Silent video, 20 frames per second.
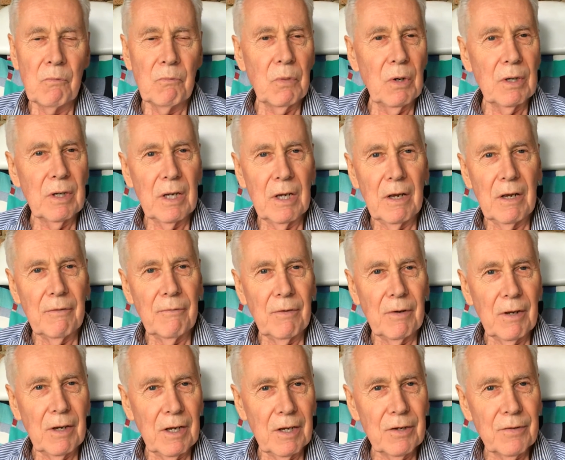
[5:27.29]
But
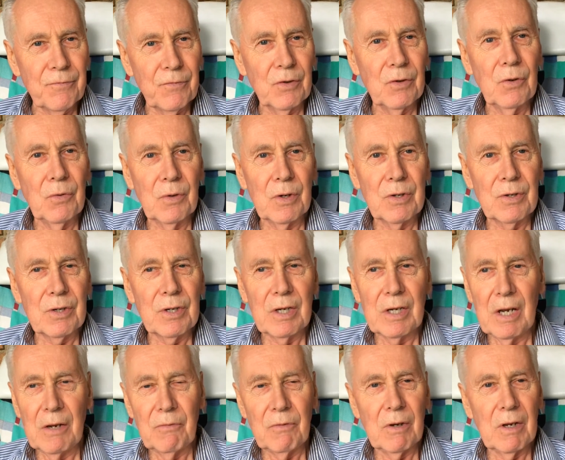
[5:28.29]
his view was that
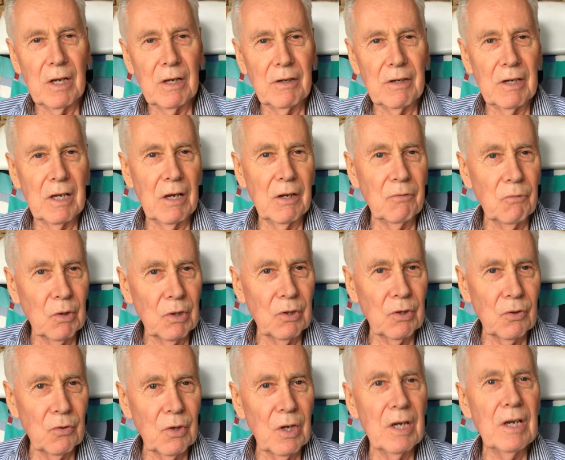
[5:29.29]
he wouldn't
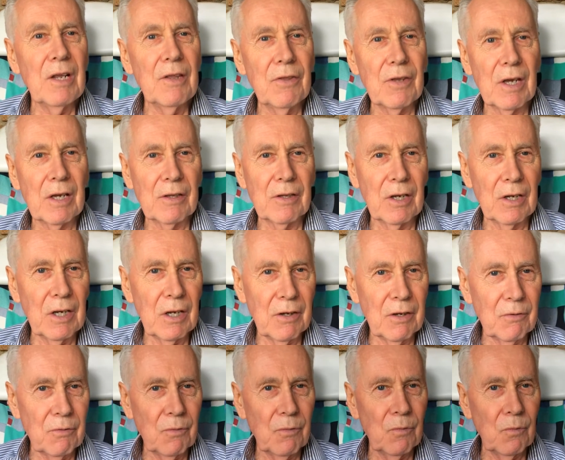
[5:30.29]
do anything that
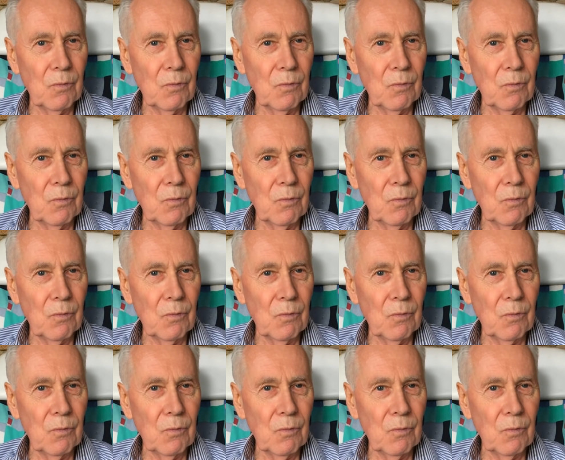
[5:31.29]
he